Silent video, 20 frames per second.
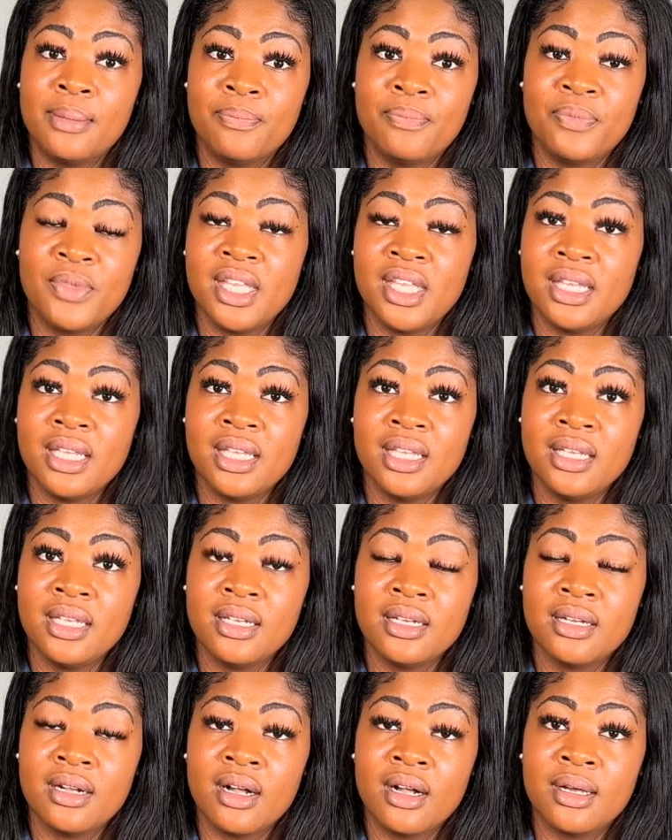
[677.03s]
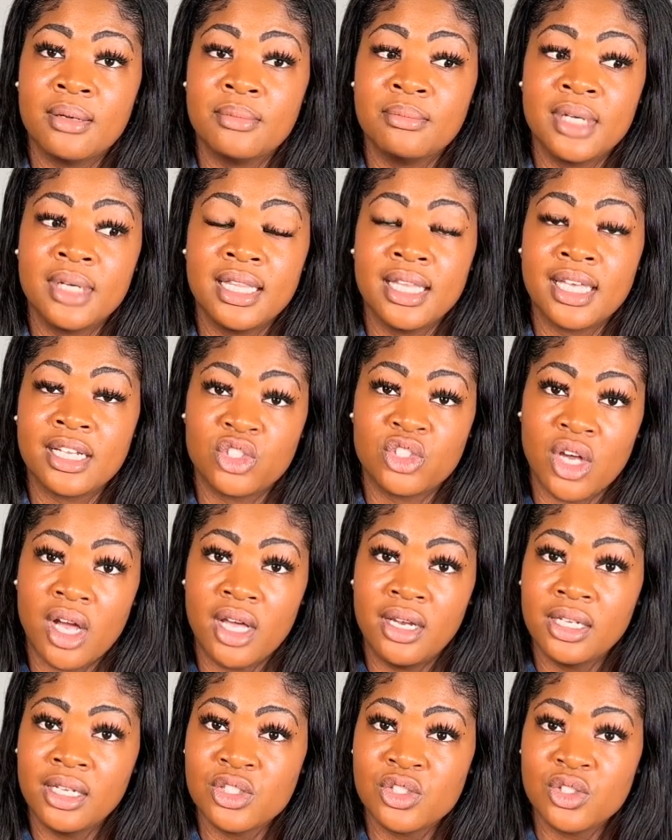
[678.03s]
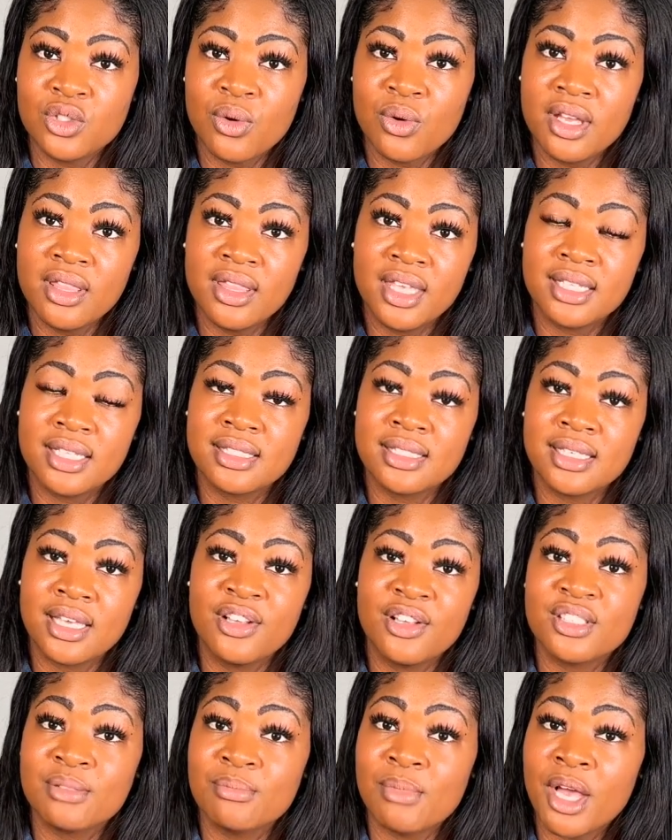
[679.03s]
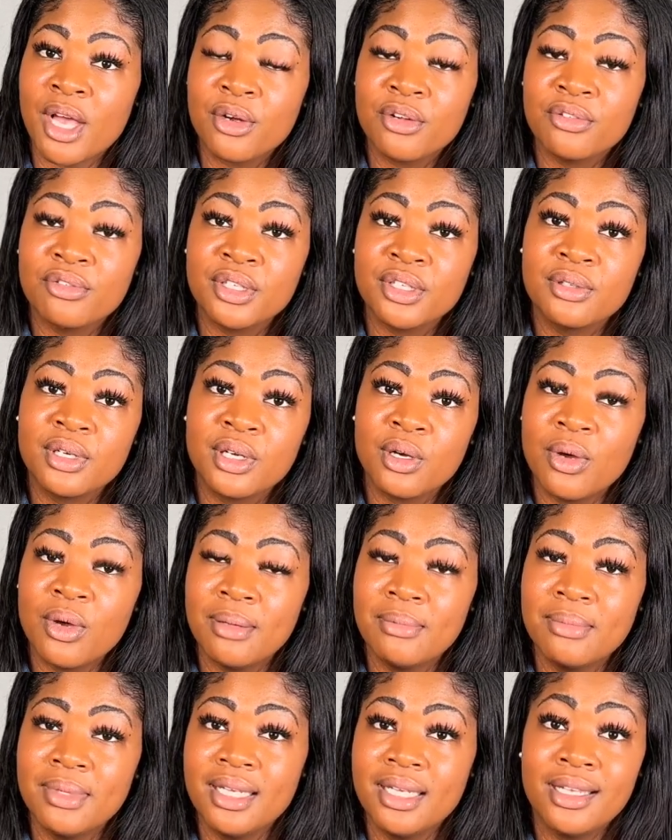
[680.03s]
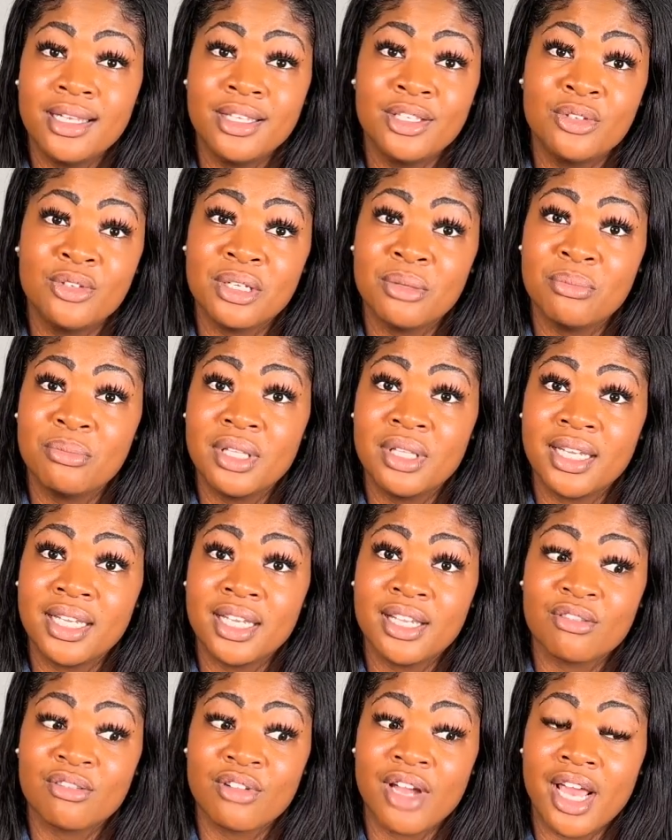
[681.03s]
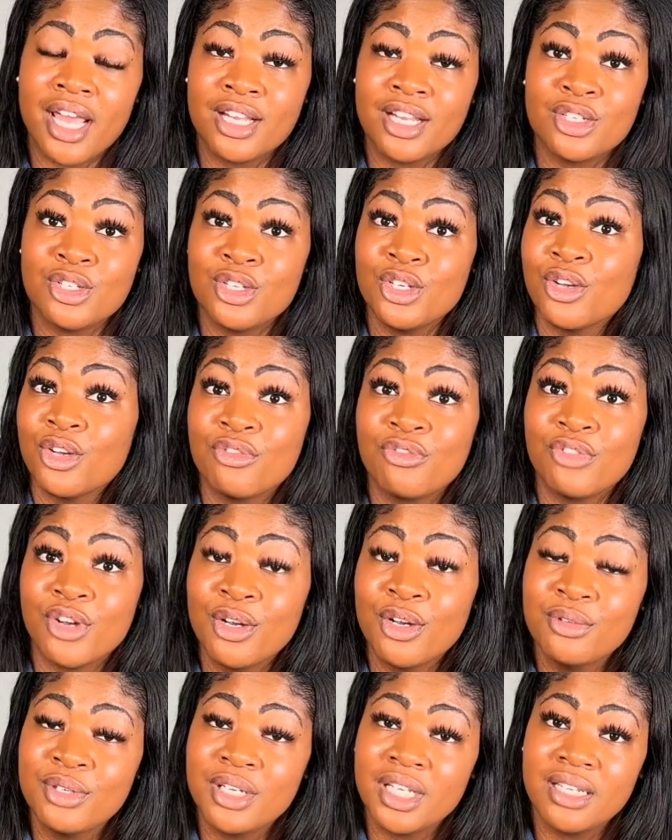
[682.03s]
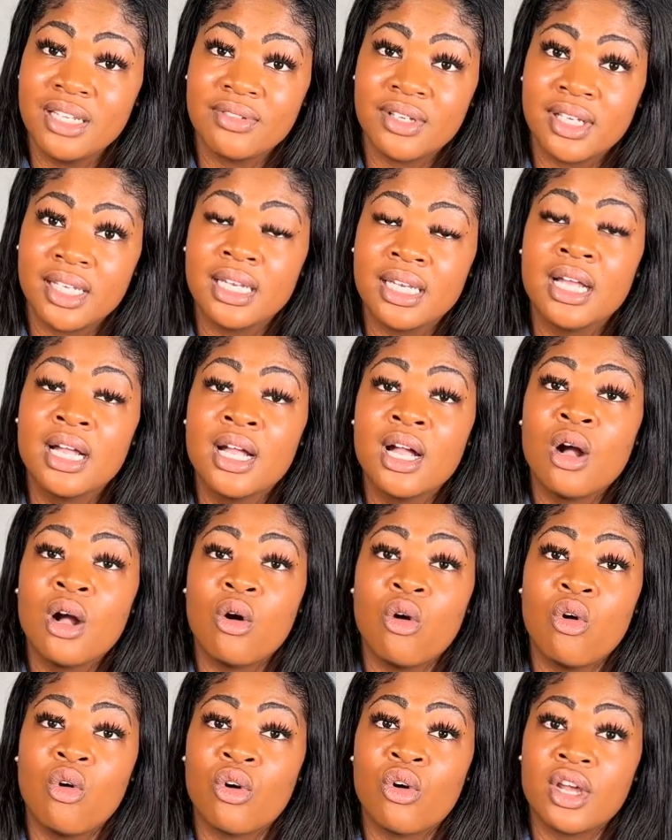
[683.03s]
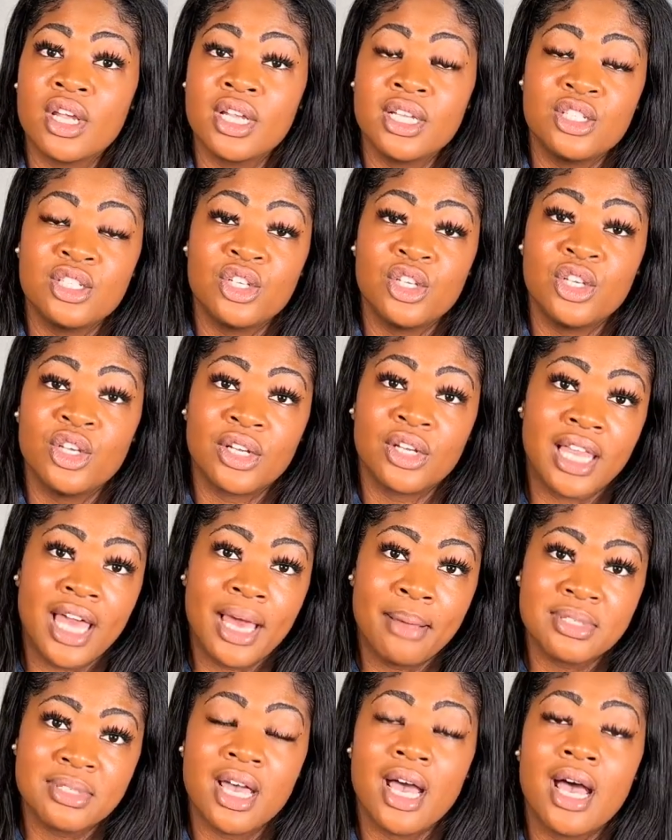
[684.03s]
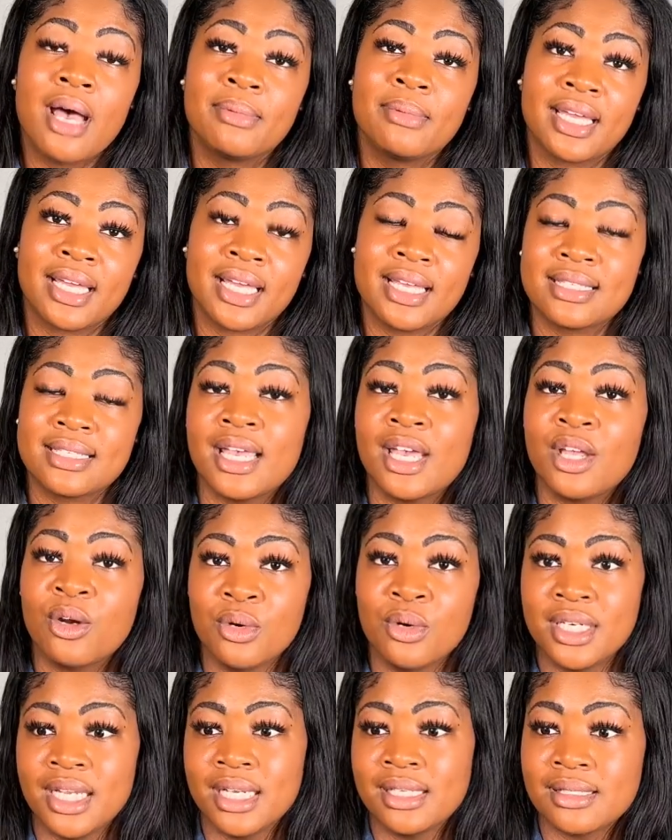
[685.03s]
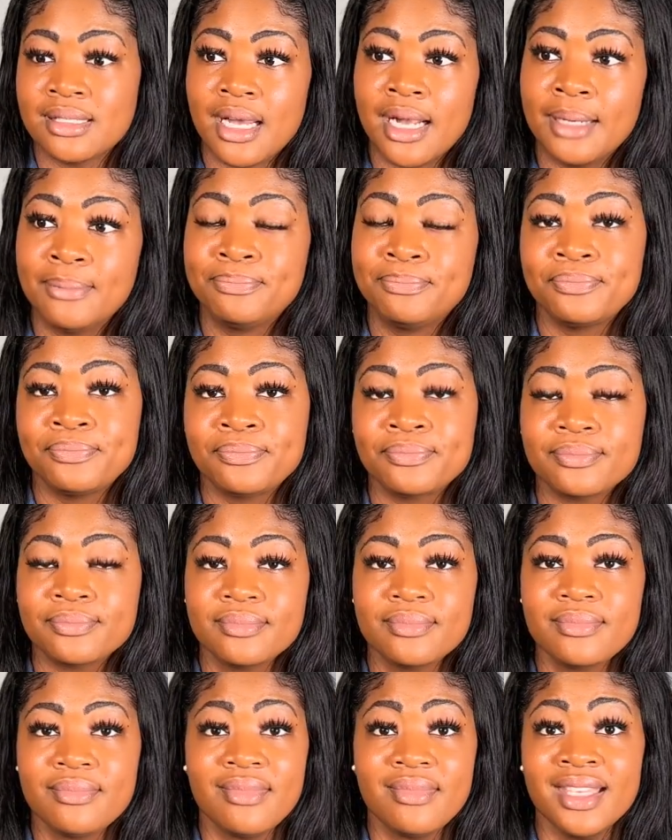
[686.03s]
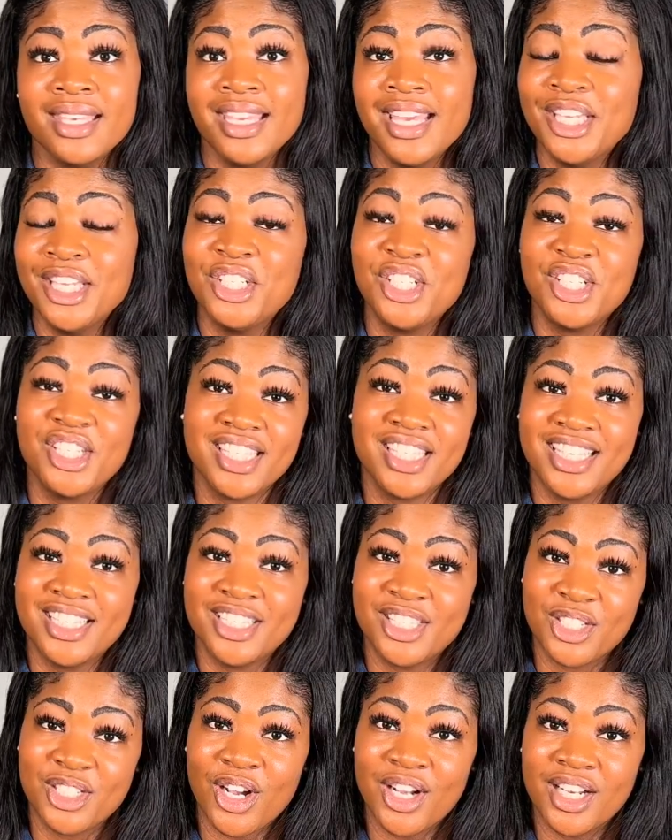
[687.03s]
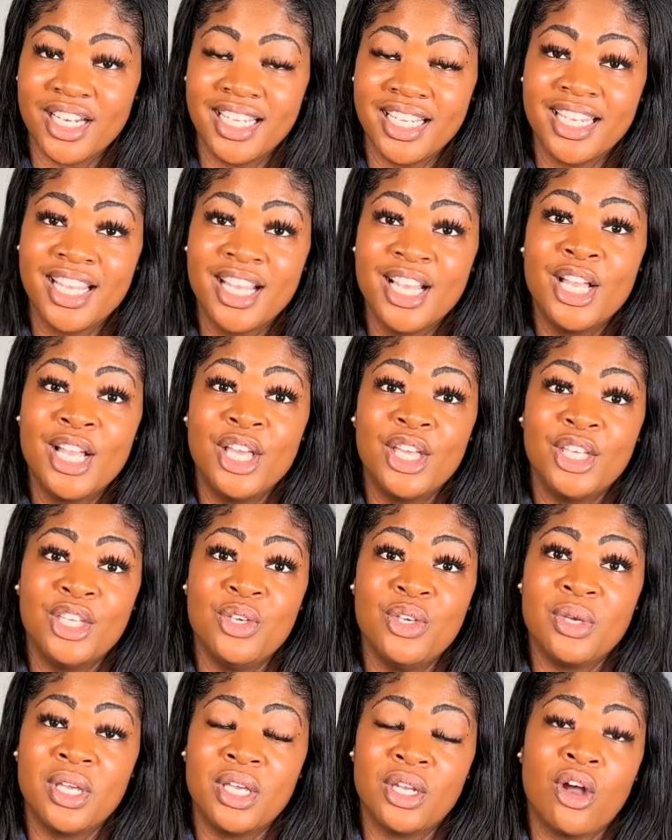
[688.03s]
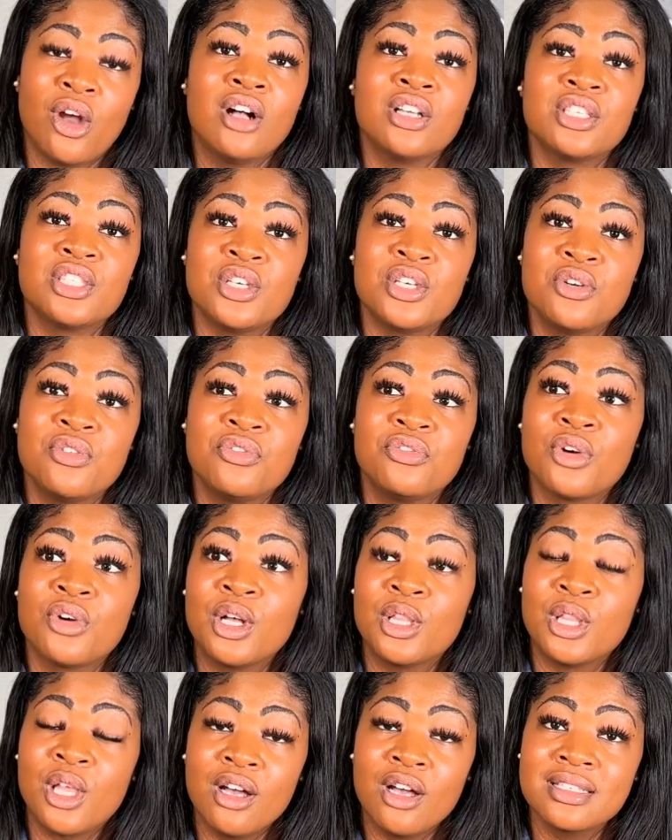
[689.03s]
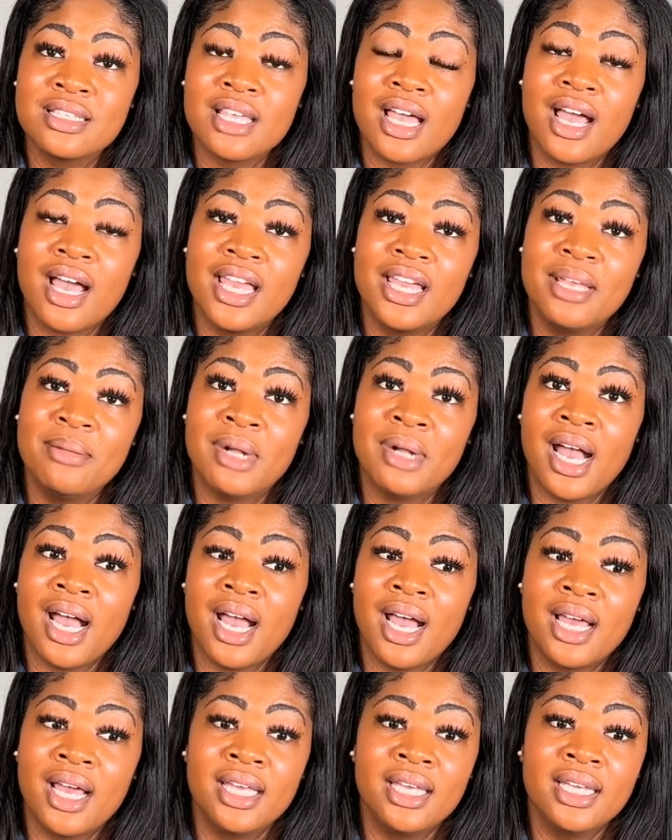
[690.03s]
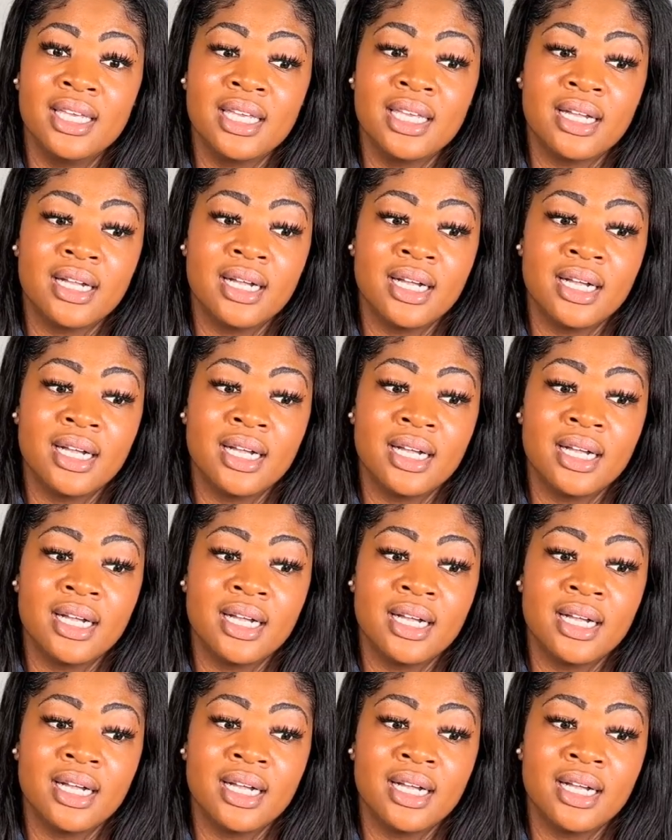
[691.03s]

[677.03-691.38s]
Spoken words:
any electronic store that sells microphone equipment, and you can plug it right into your phone even, or into your laptop, like I said, or desktop, and just get started. You can also, for a long time, I